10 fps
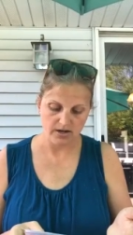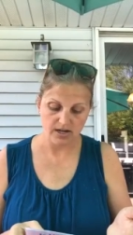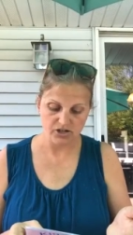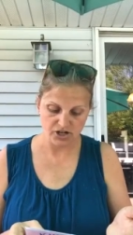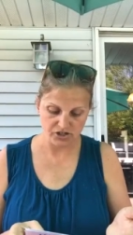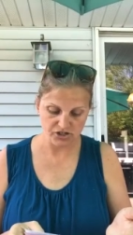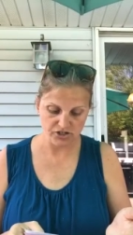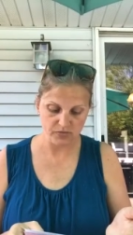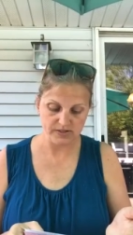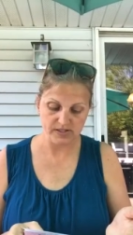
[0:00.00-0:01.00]

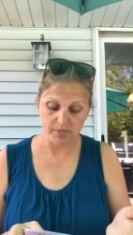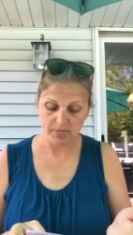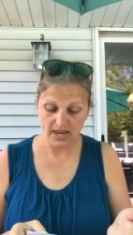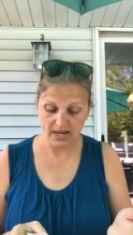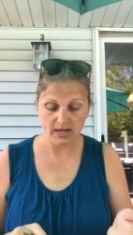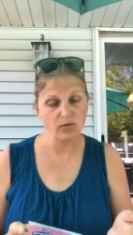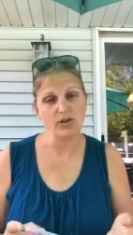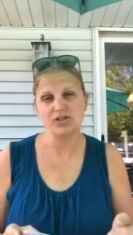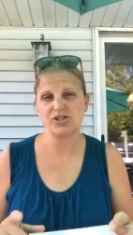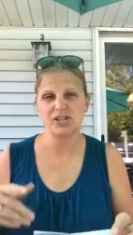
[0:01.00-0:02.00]
congestion with some pain,
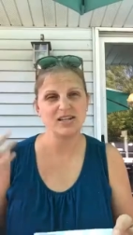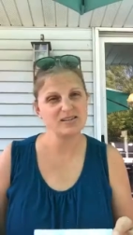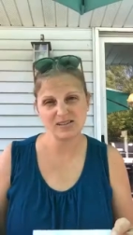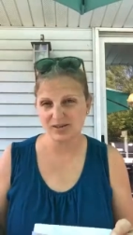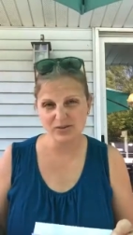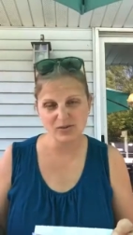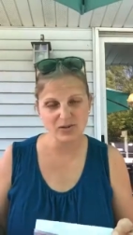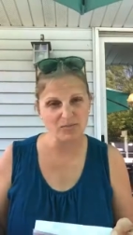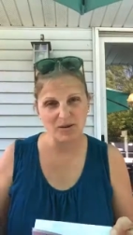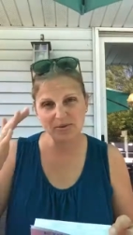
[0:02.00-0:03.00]
which he's little, so
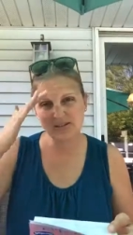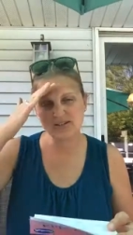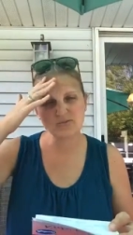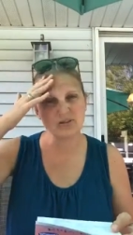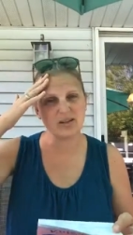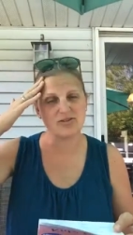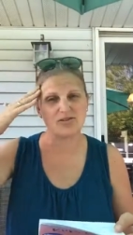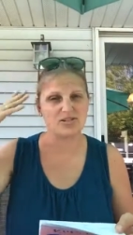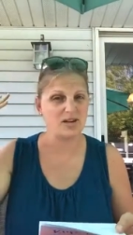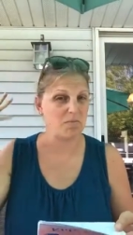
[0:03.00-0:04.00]
he maybe doesn't really
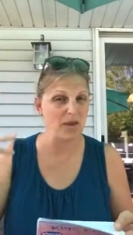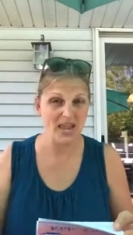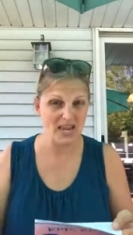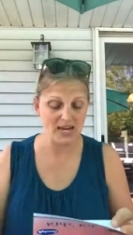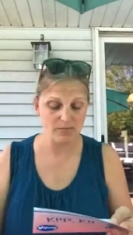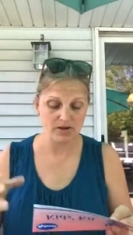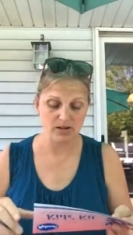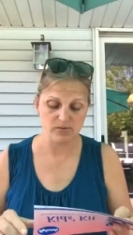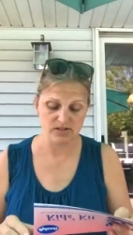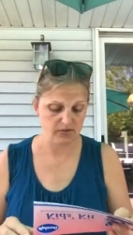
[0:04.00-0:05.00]
understand pain, but
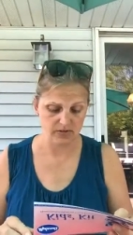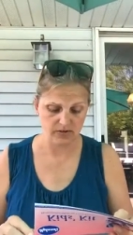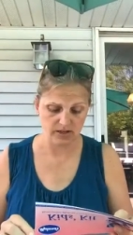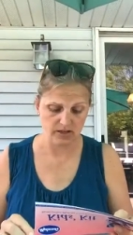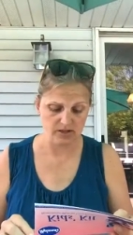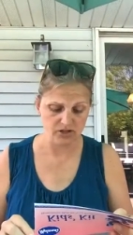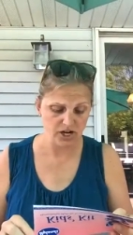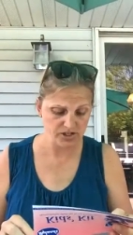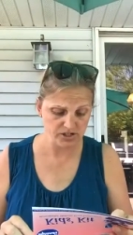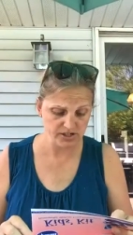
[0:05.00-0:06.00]
he was definitely
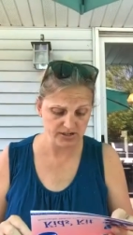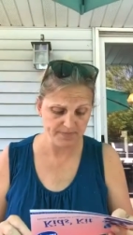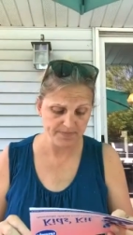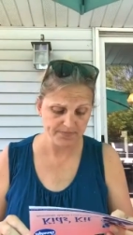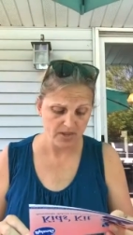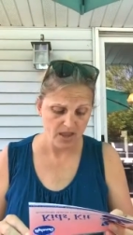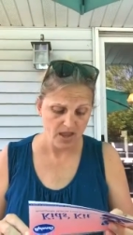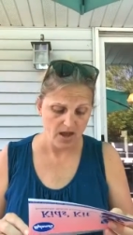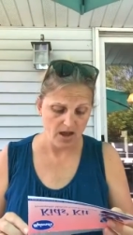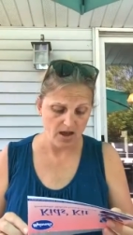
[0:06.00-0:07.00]
congested.
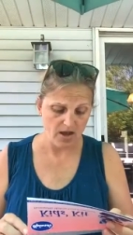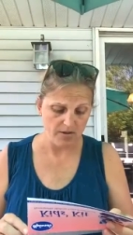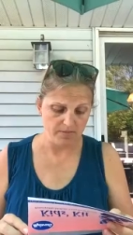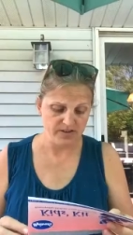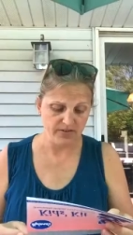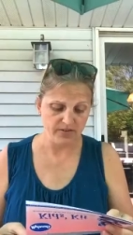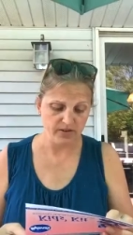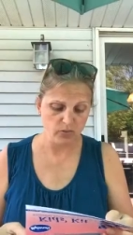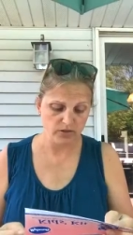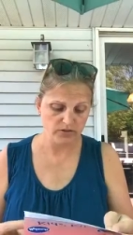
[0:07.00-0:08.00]

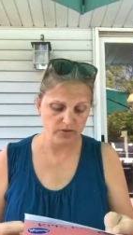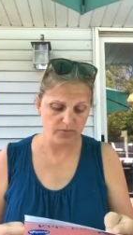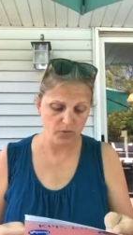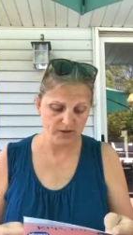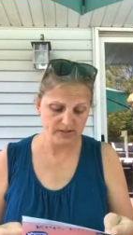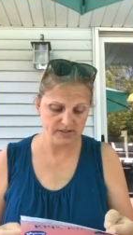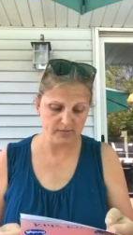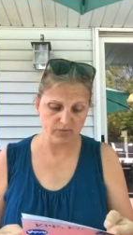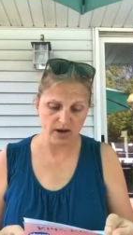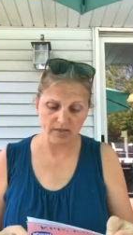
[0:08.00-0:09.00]
Definitely worse from noises
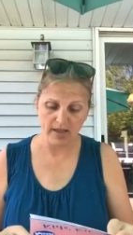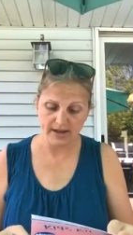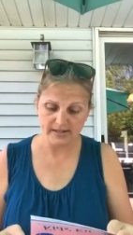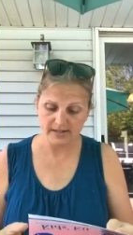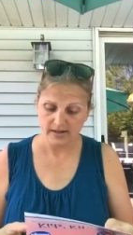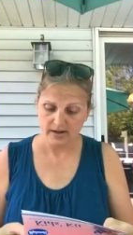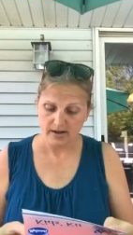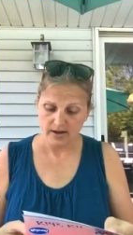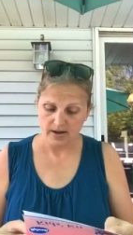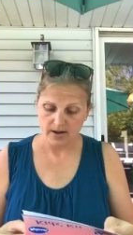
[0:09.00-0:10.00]
and bright light.
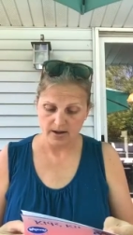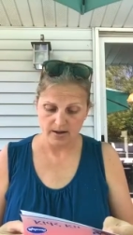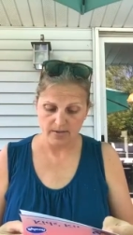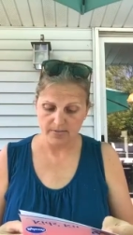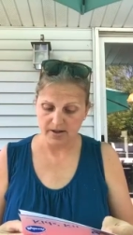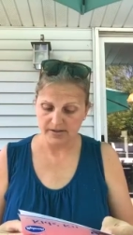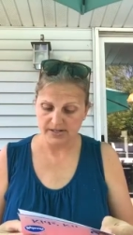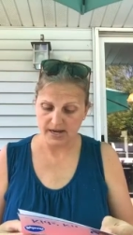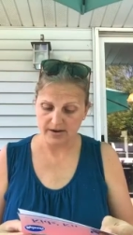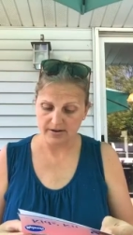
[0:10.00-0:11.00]

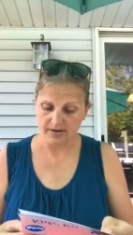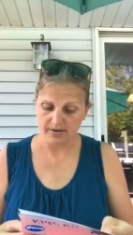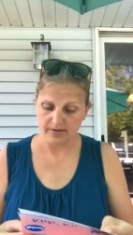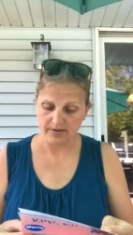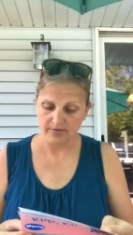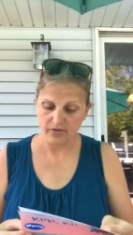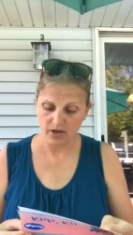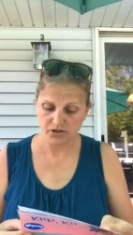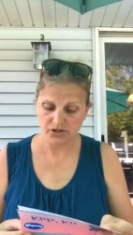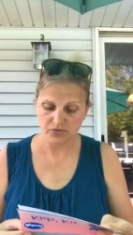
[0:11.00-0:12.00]
Belladonna, flushed,